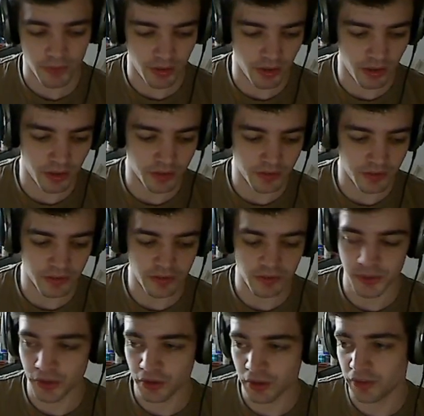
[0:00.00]
It's just
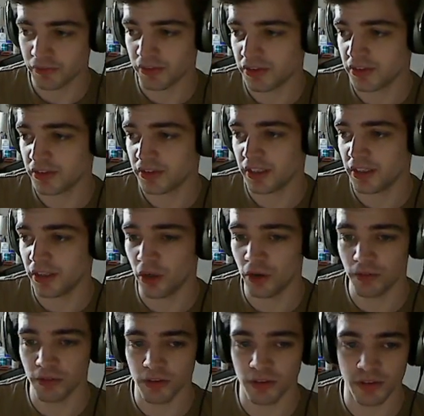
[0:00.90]
something you have to just get
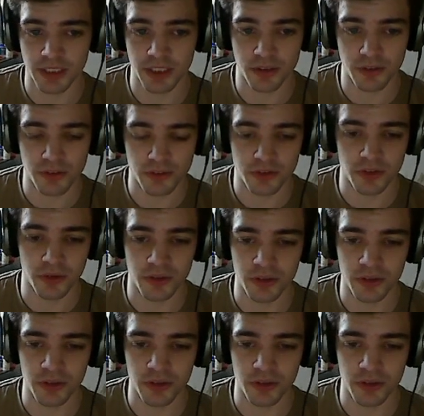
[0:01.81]
over and get used to.